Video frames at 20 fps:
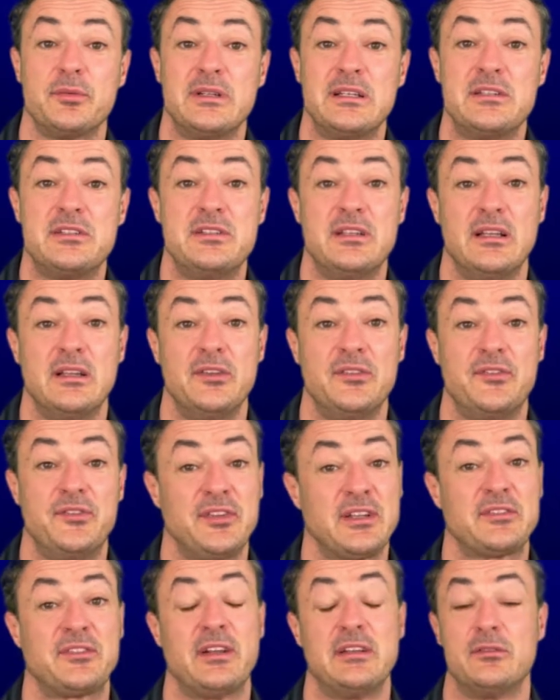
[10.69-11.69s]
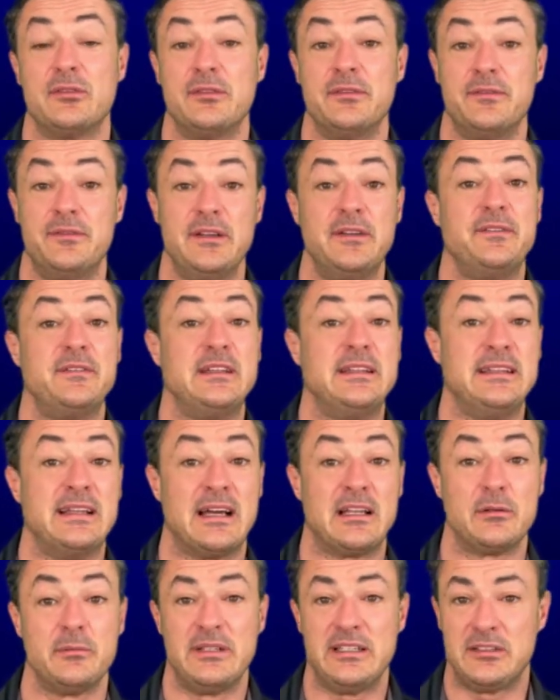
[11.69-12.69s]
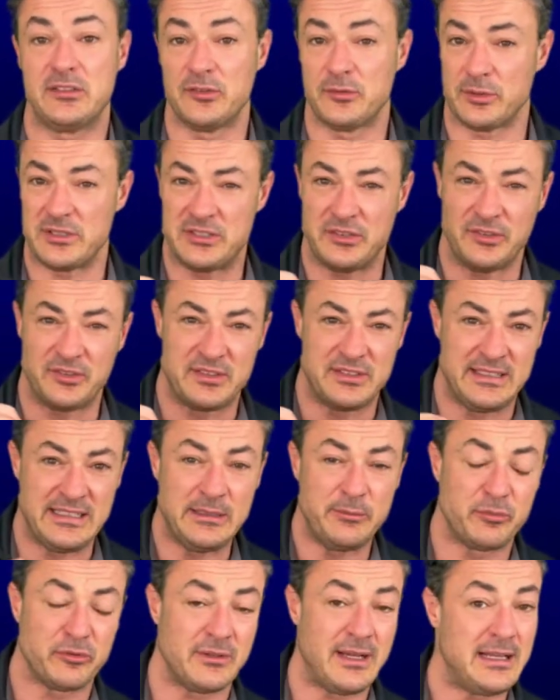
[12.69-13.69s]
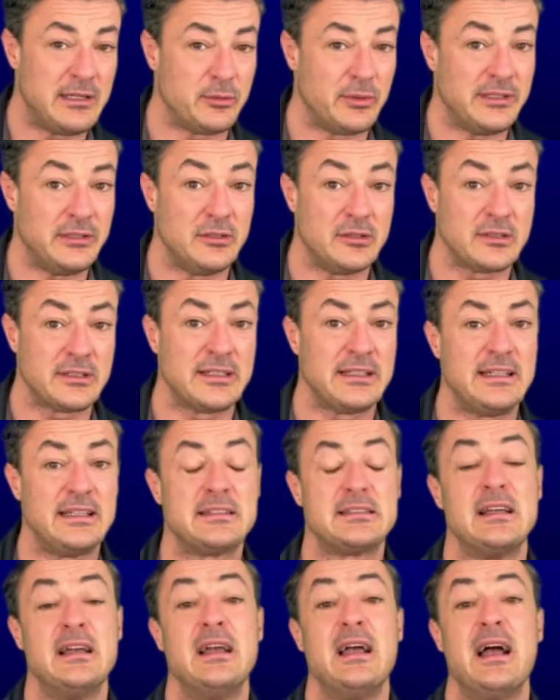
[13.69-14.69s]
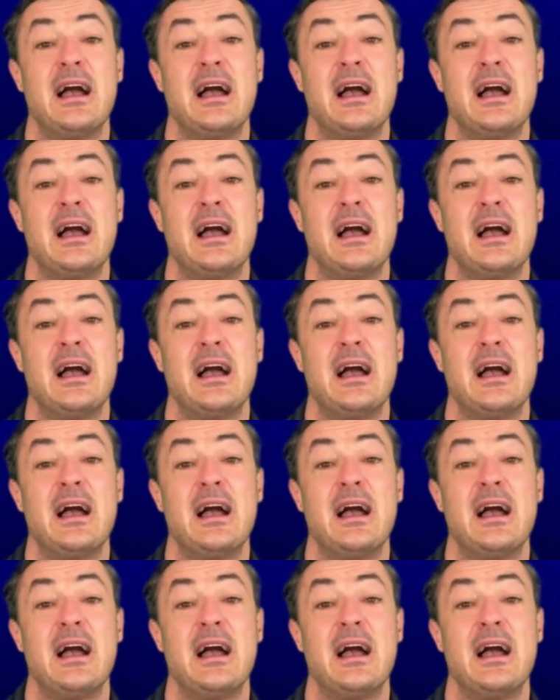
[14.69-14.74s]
which is 650 nanometers, which is deep red when you look at it,